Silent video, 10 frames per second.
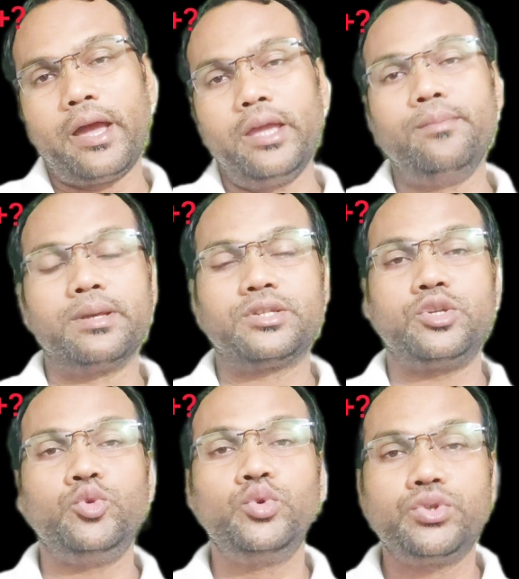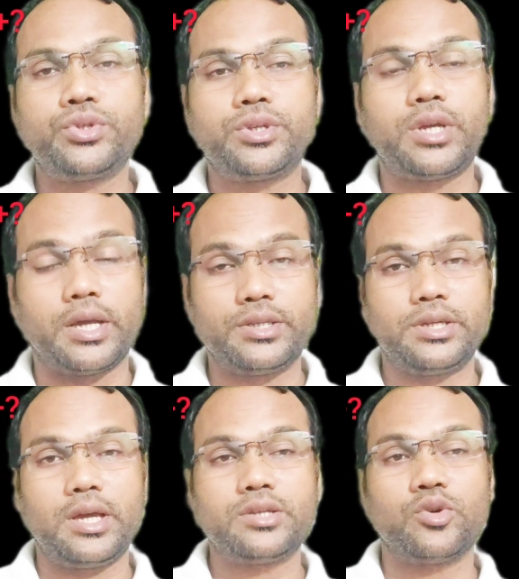I must use
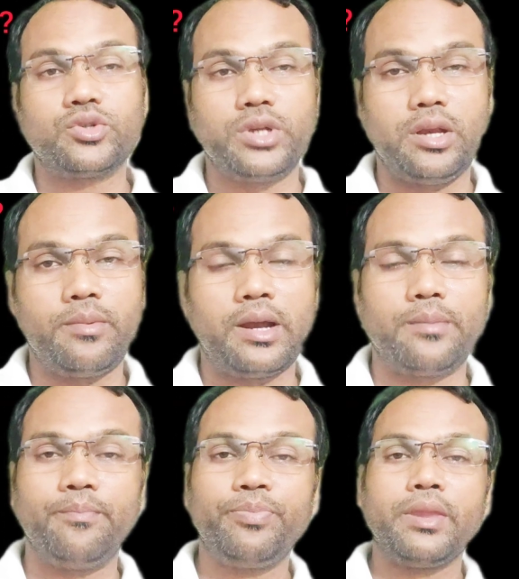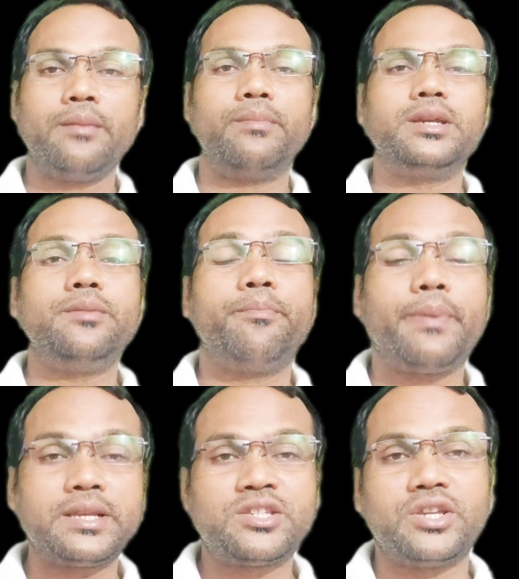does as auxiliary verb. But in
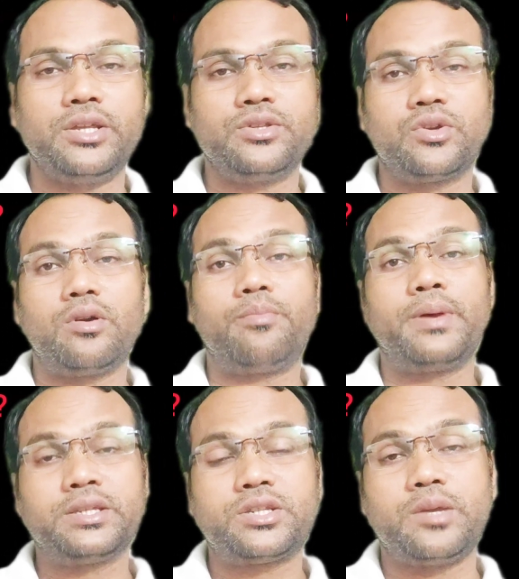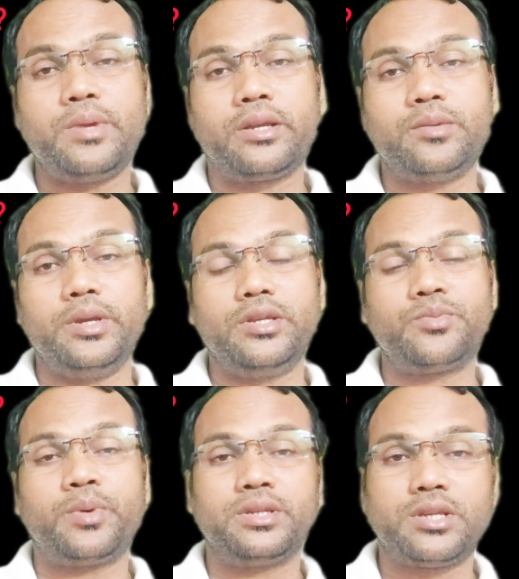past tense or past time
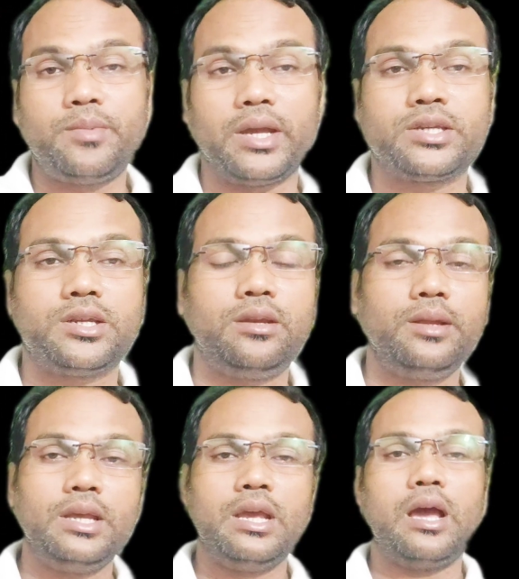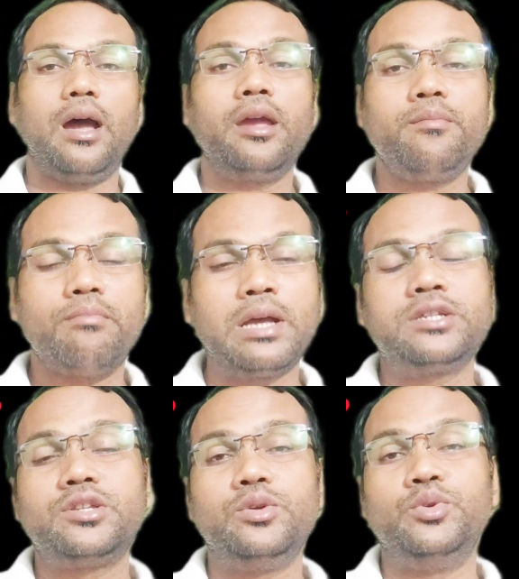activities, past time action, I
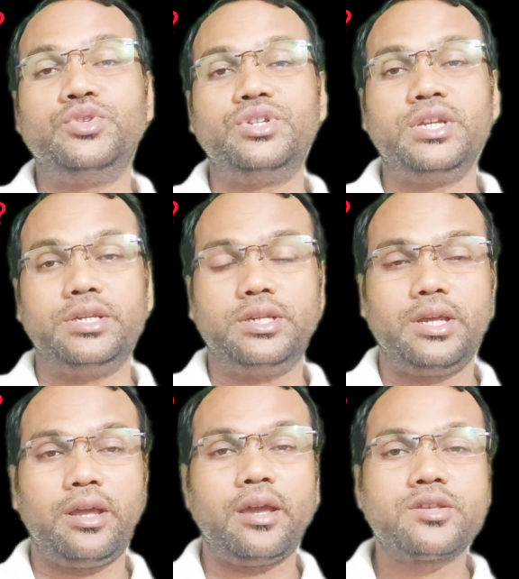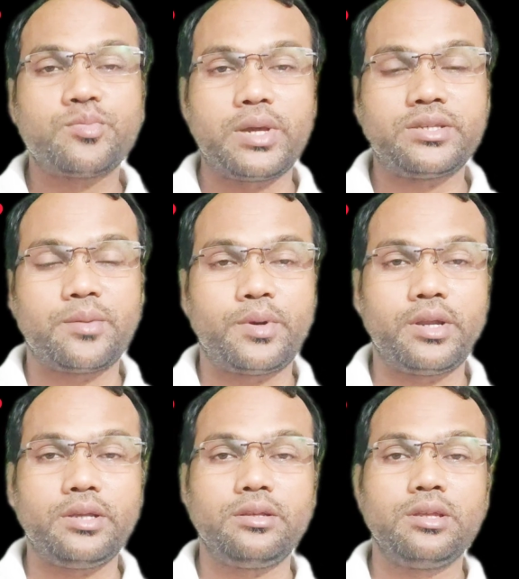must use did as my
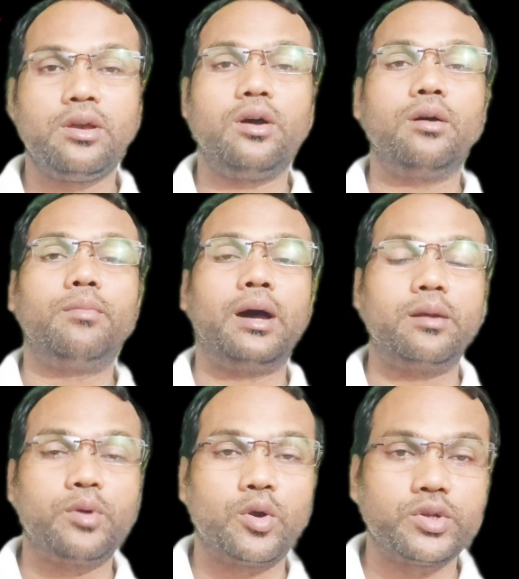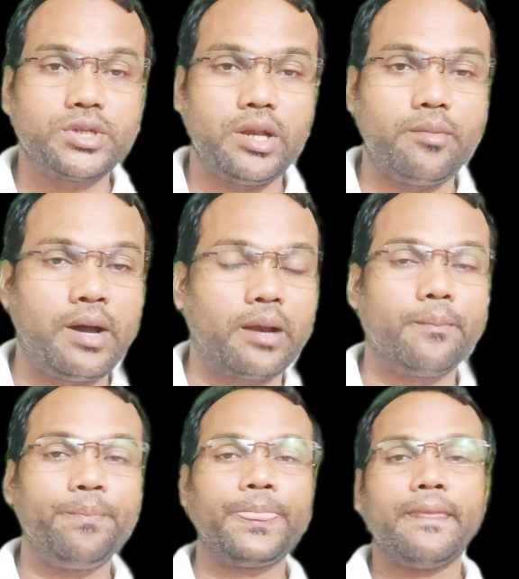supporting verb or auxiliary
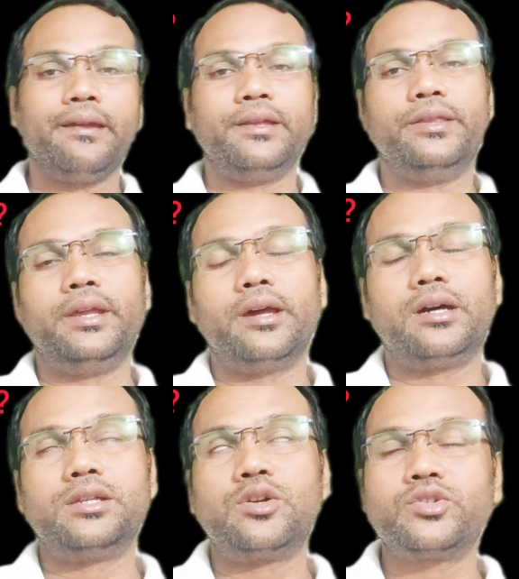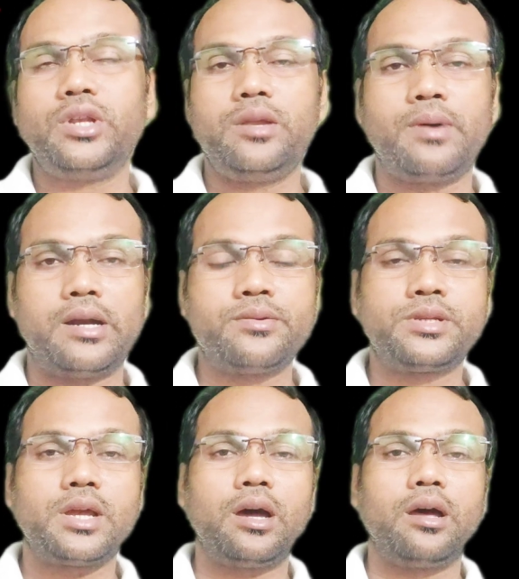verb. Then other auxiliary
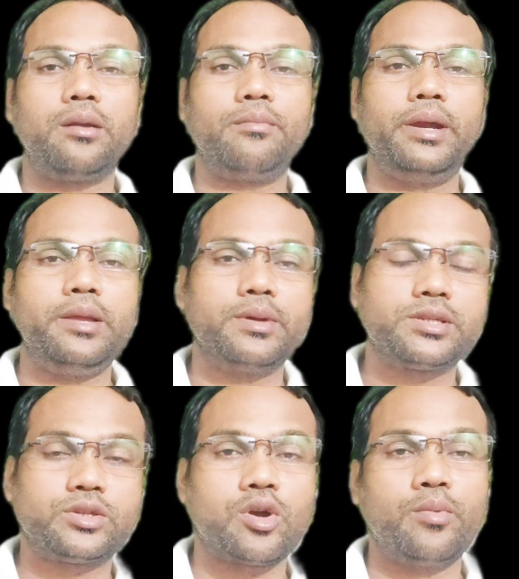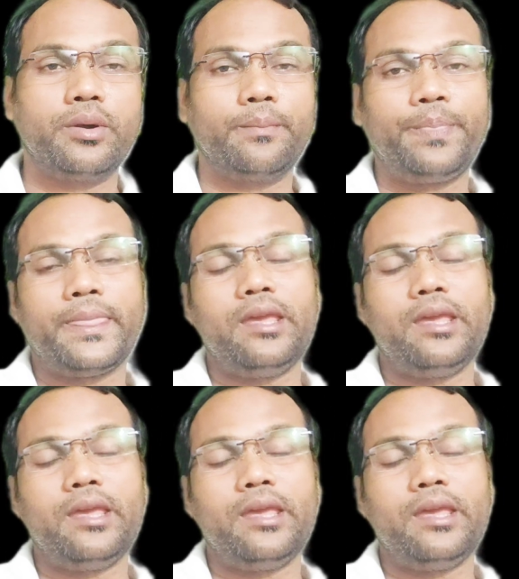verbs are very much common.